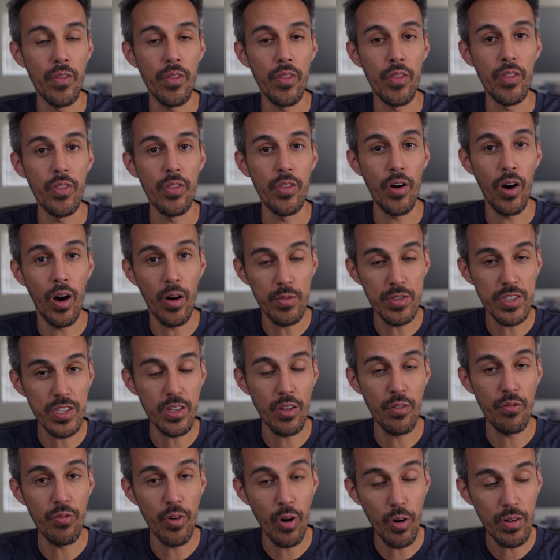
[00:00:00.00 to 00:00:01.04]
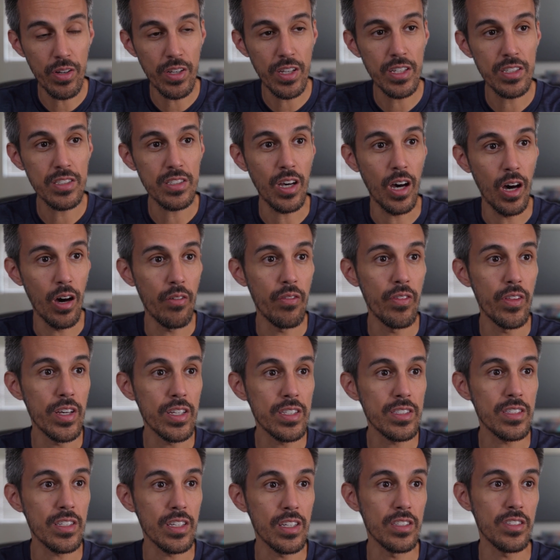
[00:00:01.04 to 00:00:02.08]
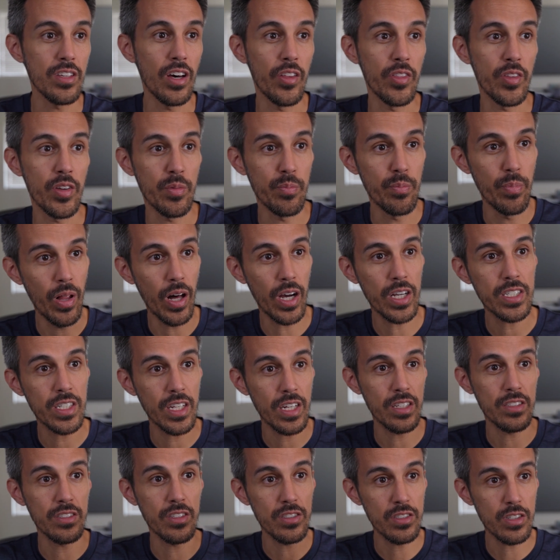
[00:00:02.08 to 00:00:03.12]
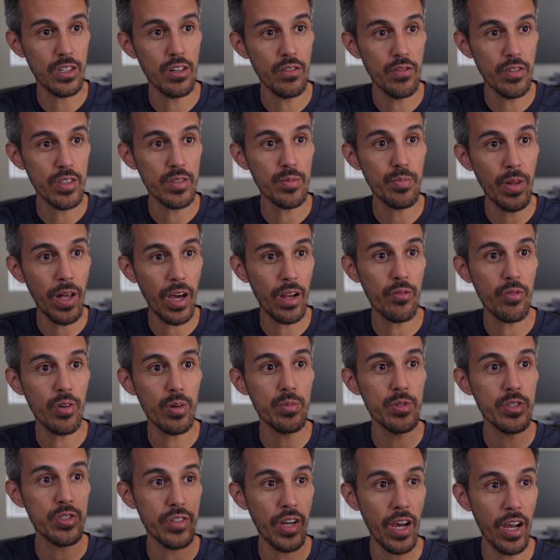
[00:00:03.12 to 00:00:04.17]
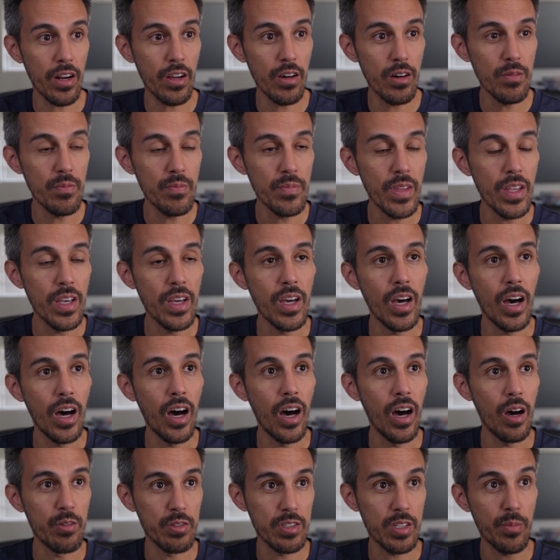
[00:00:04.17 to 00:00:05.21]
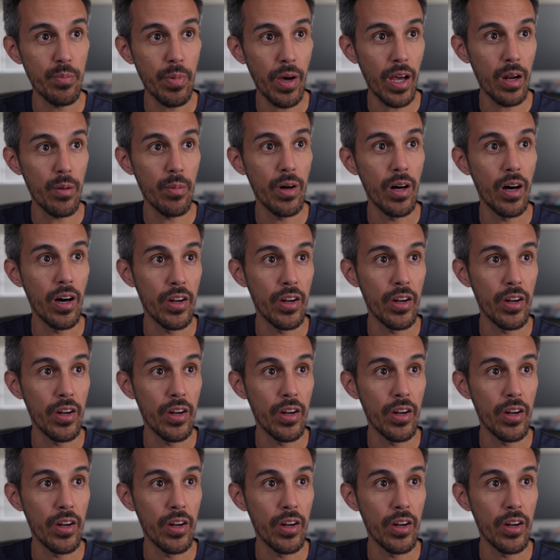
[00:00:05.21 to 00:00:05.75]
Obviously, the focus of this is on their blockchain as a service platform, STRATO, which is compatible on